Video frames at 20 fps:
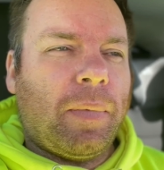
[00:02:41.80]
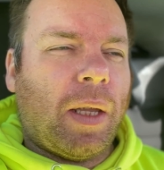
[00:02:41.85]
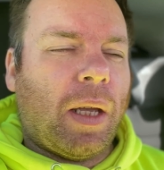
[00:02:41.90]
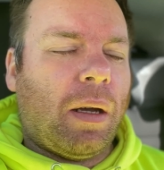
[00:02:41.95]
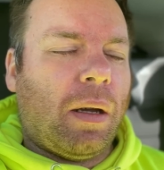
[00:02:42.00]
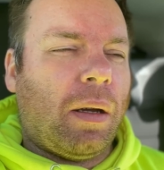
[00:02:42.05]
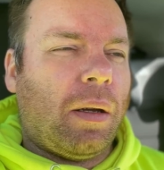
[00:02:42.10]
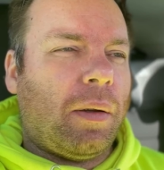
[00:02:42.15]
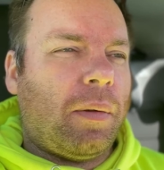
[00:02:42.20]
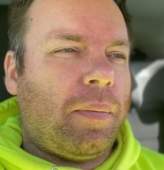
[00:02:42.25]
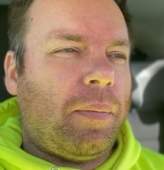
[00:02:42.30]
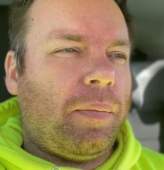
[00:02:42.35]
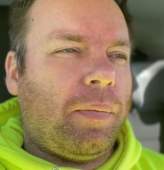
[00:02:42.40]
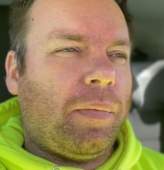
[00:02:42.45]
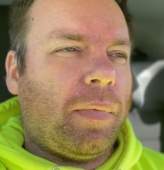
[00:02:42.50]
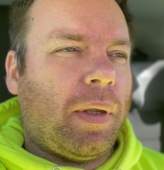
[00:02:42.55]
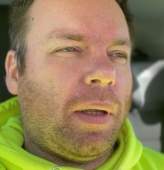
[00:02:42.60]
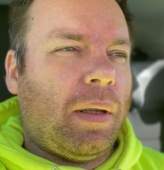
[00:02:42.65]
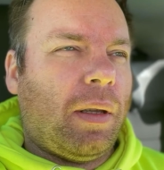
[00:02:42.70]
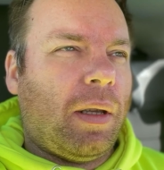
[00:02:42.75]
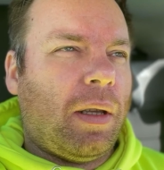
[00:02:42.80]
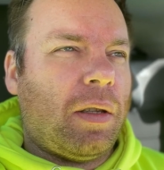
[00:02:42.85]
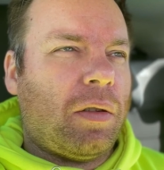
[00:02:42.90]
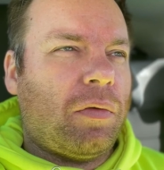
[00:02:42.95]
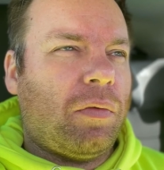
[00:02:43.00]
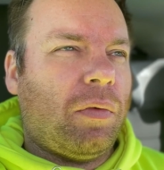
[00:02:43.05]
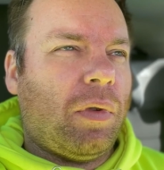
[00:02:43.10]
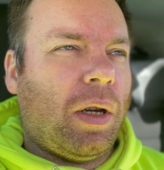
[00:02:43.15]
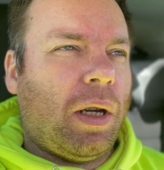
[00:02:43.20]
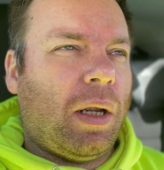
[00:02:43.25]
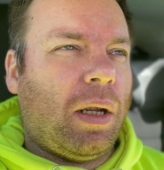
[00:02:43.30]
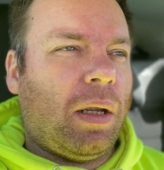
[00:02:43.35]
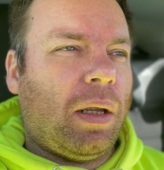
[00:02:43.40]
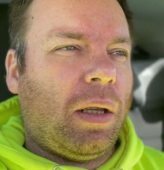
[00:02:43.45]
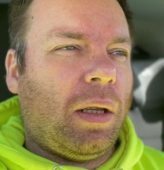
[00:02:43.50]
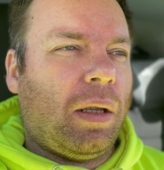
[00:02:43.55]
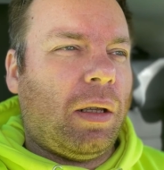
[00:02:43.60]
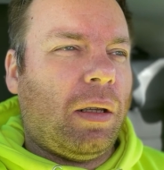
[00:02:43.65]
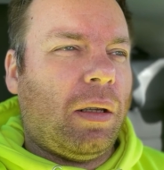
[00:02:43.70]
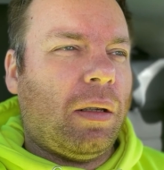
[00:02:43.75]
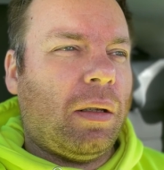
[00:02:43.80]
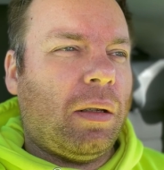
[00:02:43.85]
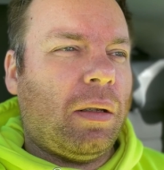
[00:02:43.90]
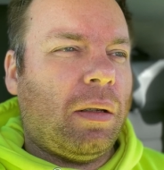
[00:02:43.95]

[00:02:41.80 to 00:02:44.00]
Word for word: um, is really